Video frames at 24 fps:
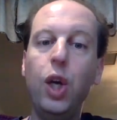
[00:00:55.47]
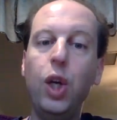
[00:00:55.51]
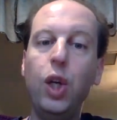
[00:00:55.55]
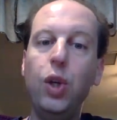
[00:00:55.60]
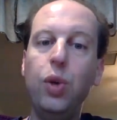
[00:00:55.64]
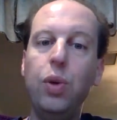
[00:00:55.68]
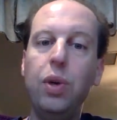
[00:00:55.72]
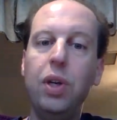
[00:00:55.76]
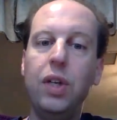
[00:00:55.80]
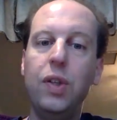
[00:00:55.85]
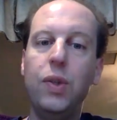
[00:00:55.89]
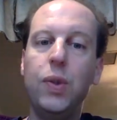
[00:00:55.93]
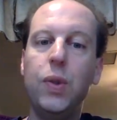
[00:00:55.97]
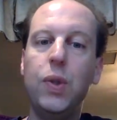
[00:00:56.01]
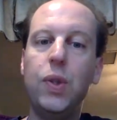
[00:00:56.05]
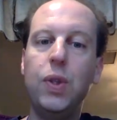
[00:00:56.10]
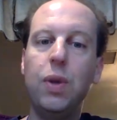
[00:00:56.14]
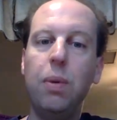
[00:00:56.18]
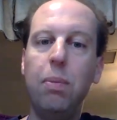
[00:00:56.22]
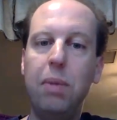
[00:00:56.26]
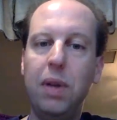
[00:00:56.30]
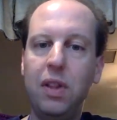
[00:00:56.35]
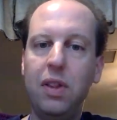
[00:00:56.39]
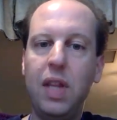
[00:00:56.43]
you can
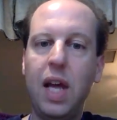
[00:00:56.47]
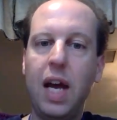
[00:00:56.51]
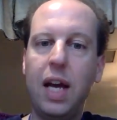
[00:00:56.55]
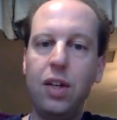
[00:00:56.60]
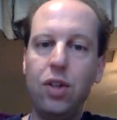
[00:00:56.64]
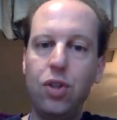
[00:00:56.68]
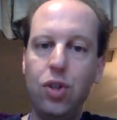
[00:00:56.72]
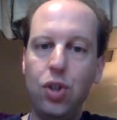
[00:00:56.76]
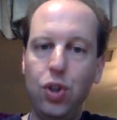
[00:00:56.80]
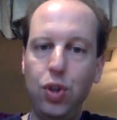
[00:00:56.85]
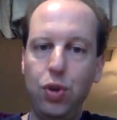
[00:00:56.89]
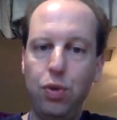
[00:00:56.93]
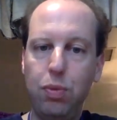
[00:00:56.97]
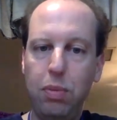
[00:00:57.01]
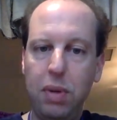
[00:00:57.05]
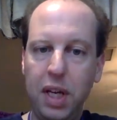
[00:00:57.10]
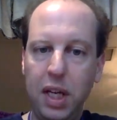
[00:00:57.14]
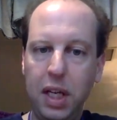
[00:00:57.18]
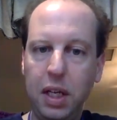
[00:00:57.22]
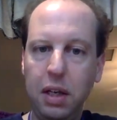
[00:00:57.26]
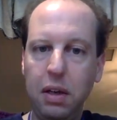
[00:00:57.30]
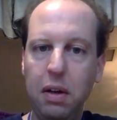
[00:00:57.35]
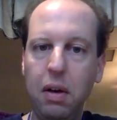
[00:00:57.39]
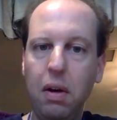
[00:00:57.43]
submit that to
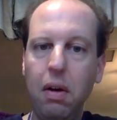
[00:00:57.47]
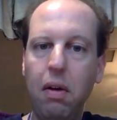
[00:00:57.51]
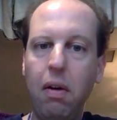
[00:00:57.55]
me